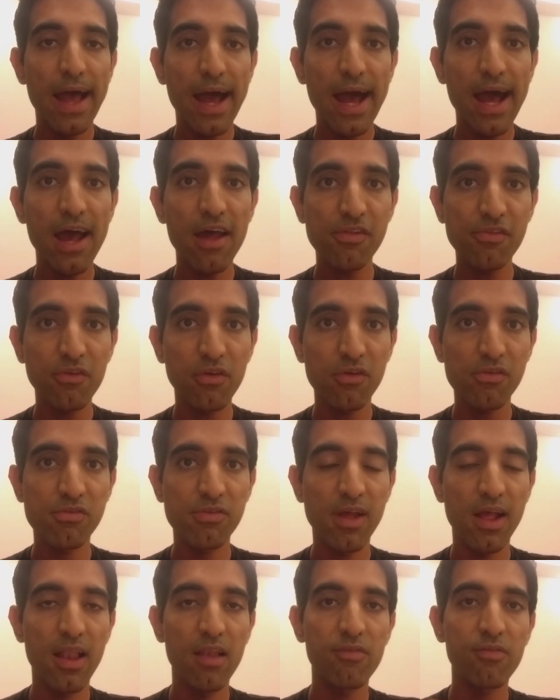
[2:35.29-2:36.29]
Ask
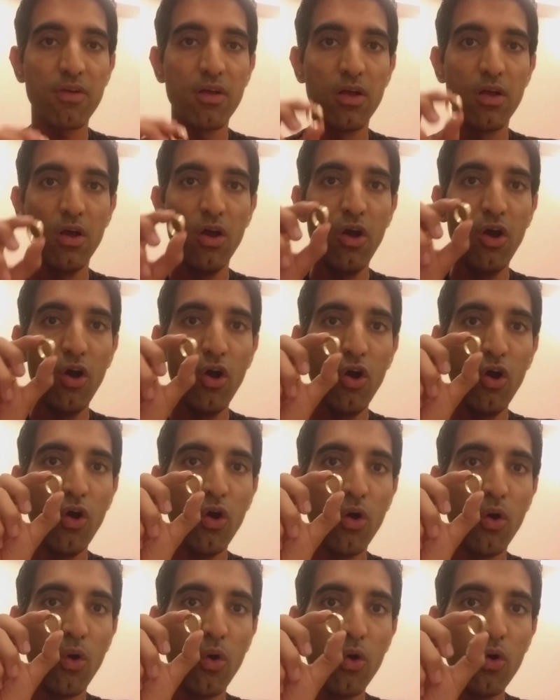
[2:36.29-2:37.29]
yourself,
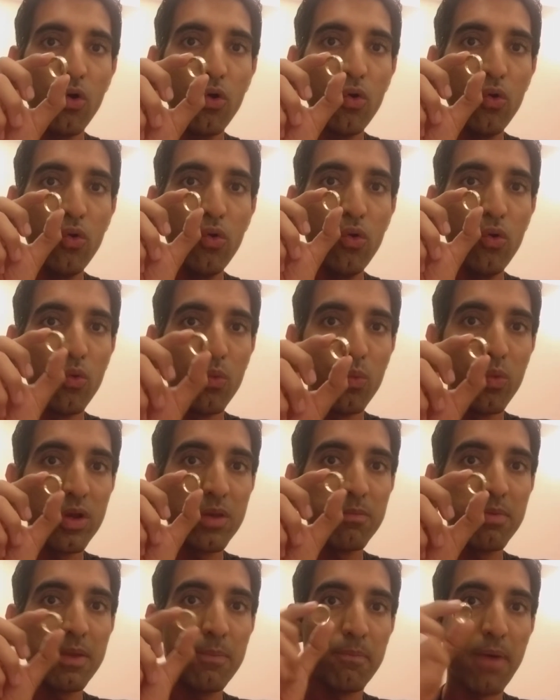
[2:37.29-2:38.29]
who
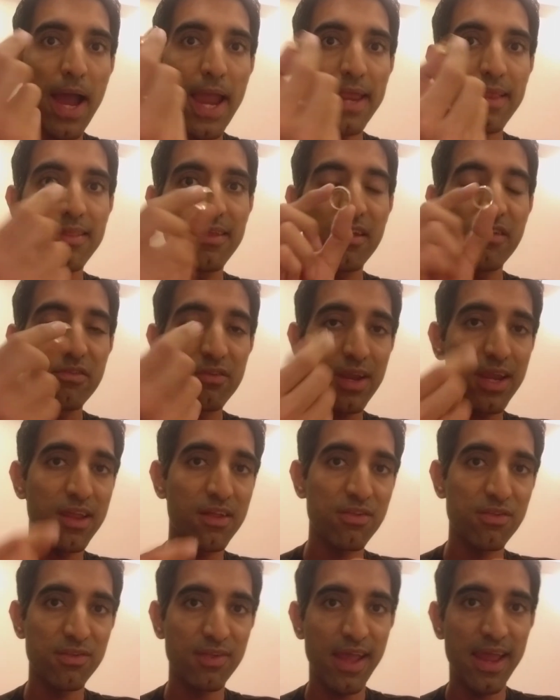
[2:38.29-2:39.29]
would be buying these
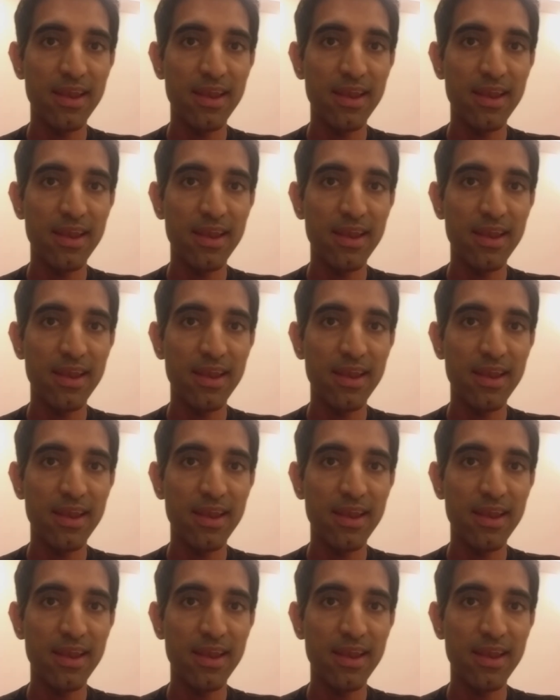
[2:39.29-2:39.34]
rings?